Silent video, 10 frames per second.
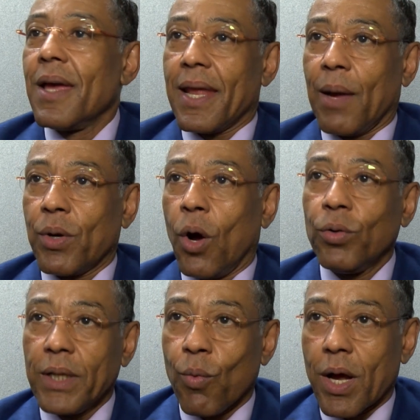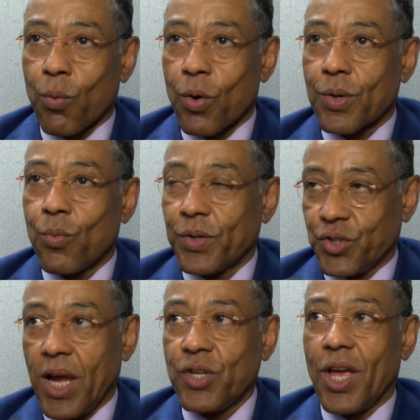and I would only want to work with
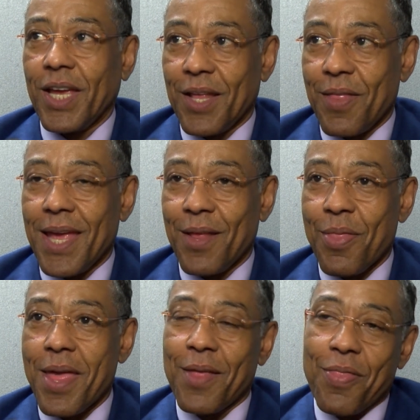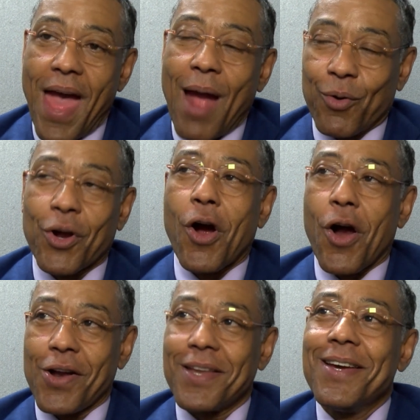JJ in in in that
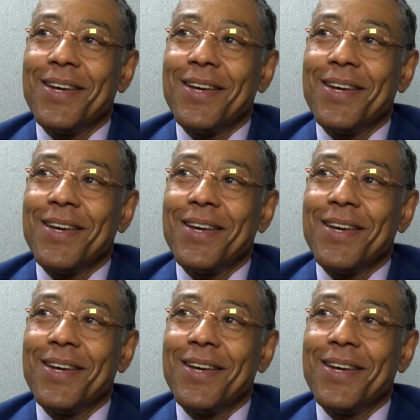regard.